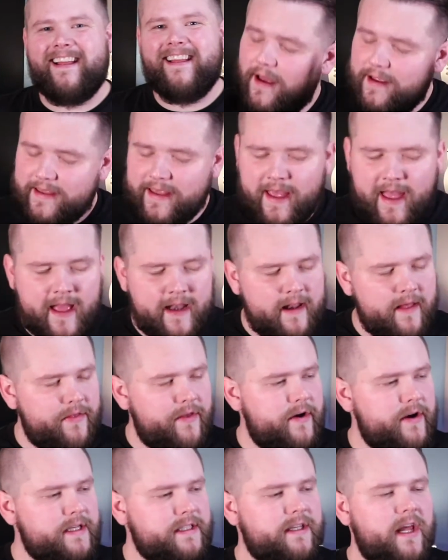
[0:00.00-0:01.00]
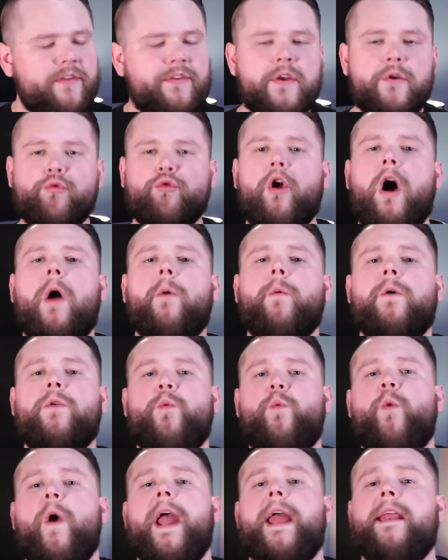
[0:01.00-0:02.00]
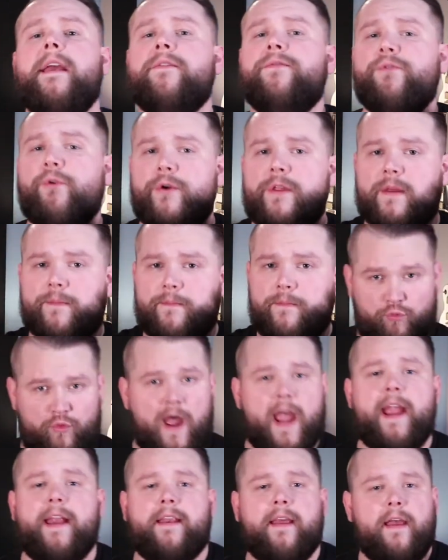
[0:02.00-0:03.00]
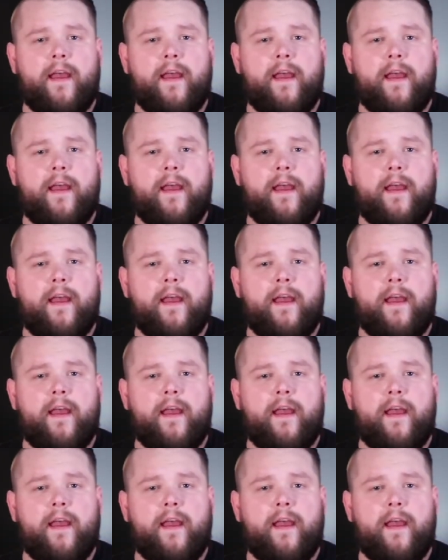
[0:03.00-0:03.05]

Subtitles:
Again, there is nothing wrong with waiting for the right